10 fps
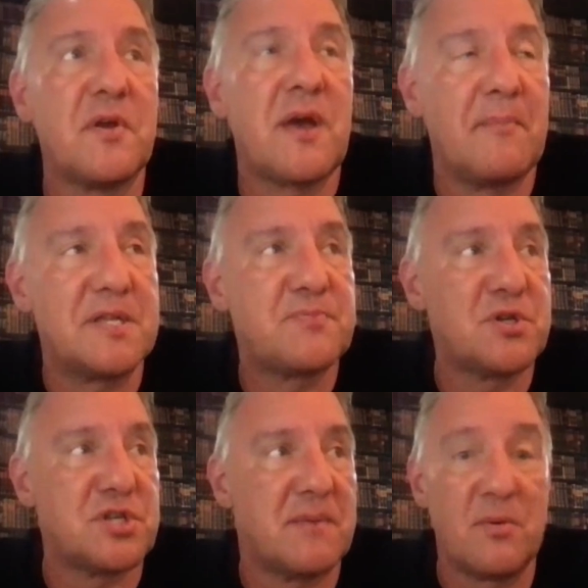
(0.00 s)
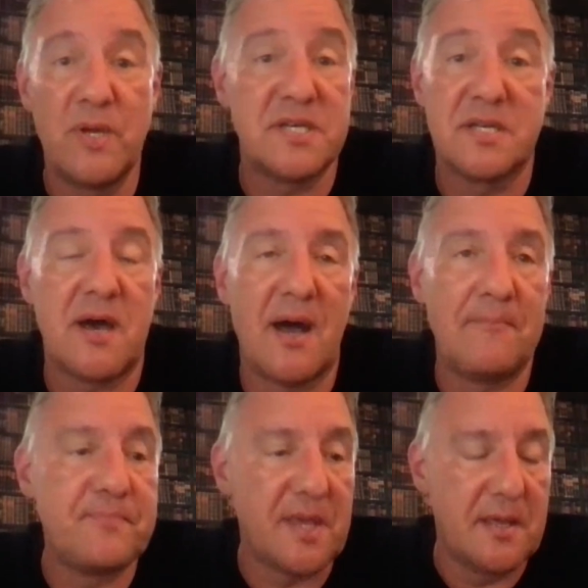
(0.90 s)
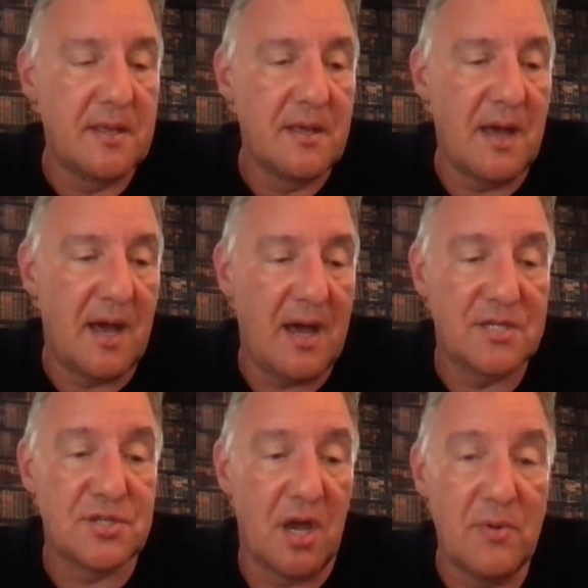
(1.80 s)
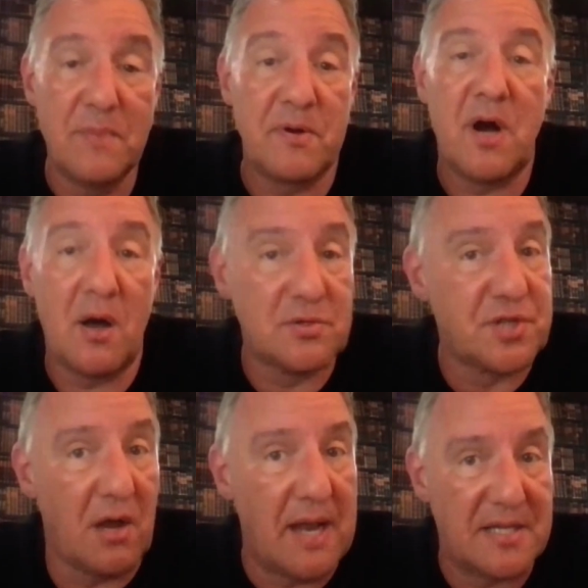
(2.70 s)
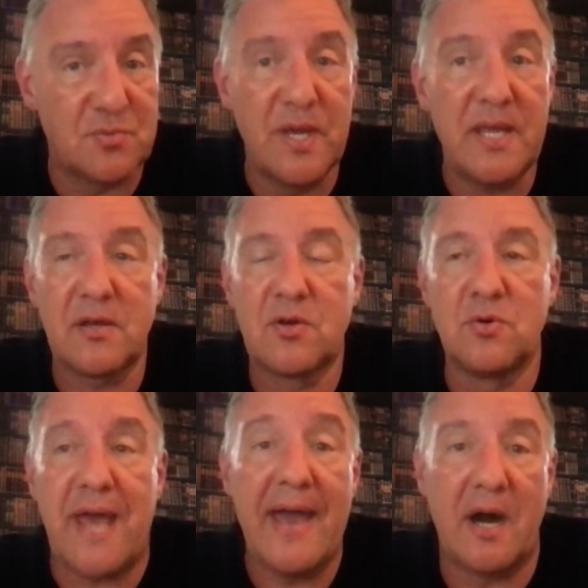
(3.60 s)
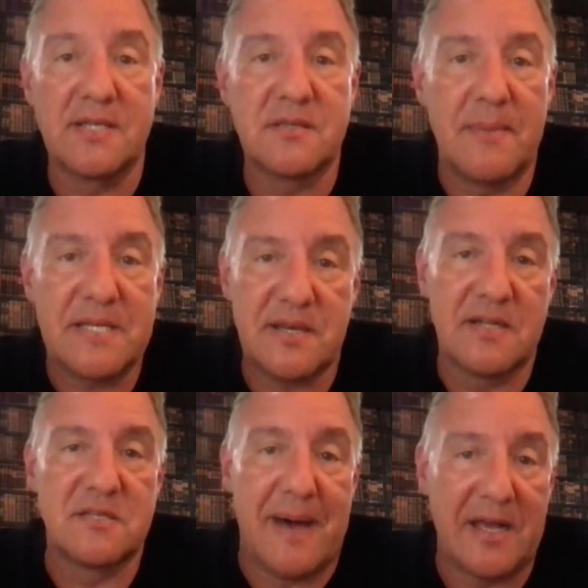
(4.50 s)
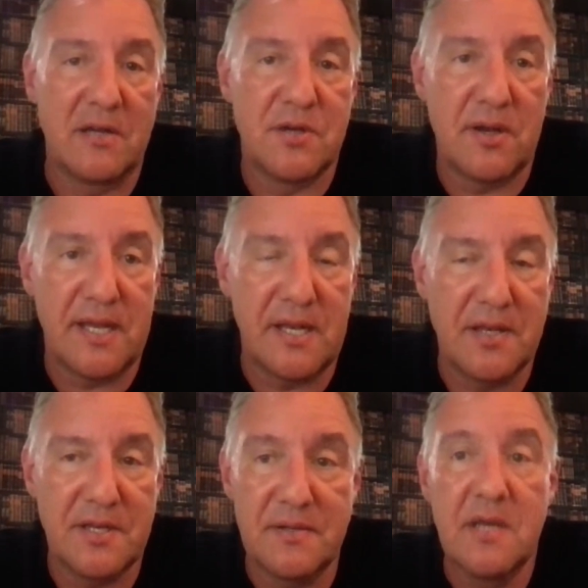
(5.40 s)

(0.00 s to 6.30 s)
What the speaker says: companies pushing it, but we did a show. We built a whole show last week called AI Summit at Tobacco Dock in London.